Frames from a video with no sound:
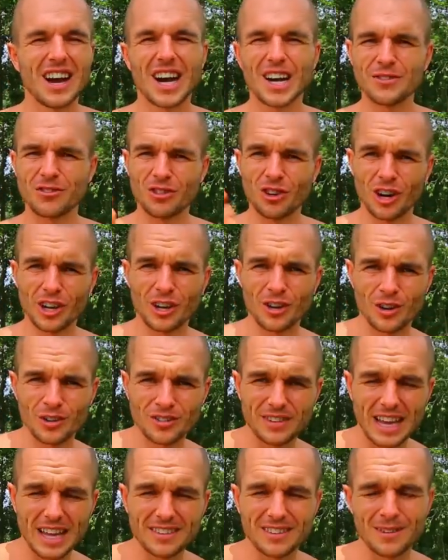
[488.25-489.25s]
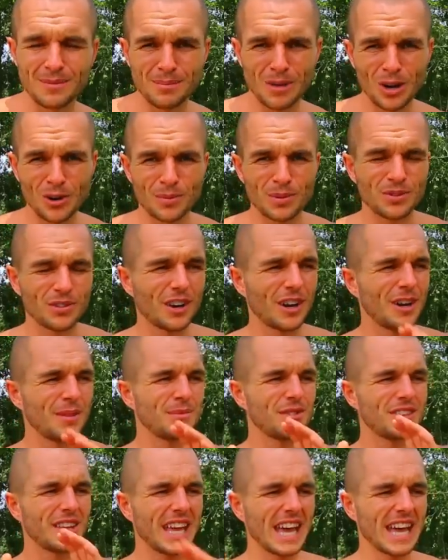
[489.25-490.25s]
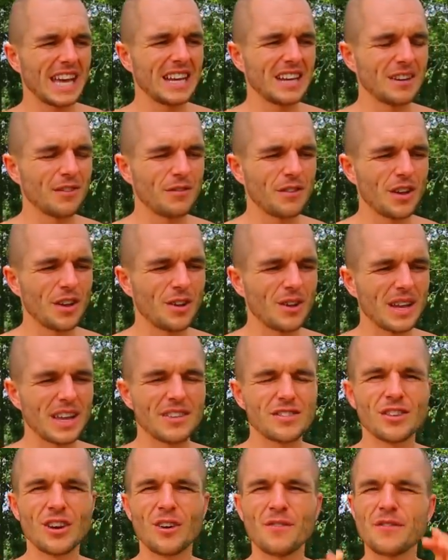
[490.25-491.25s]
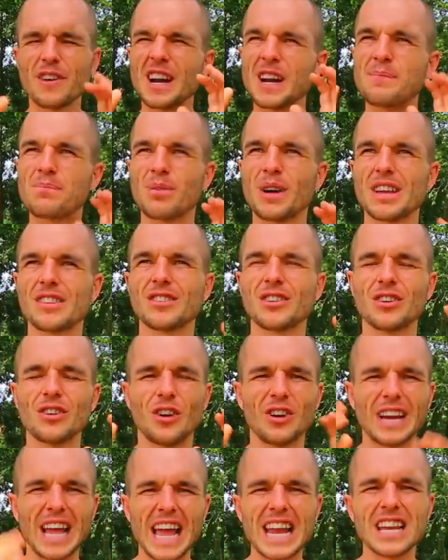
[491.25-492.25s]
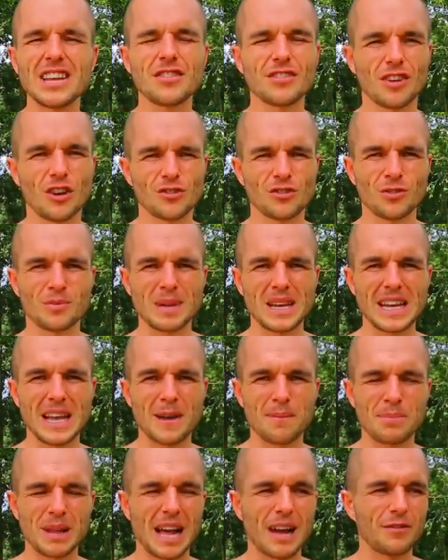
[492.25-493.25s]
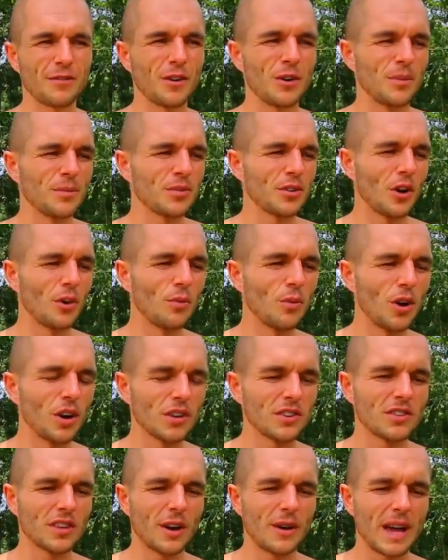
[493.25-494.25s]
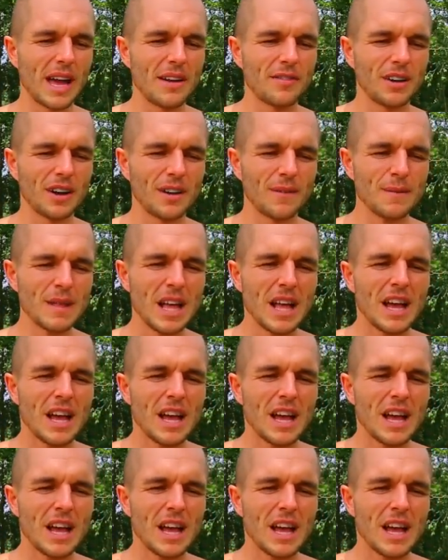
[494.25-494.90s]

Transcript: I've tried contacting him multiple times to get an interview. He's not very present on any social media platforms or whatsoever.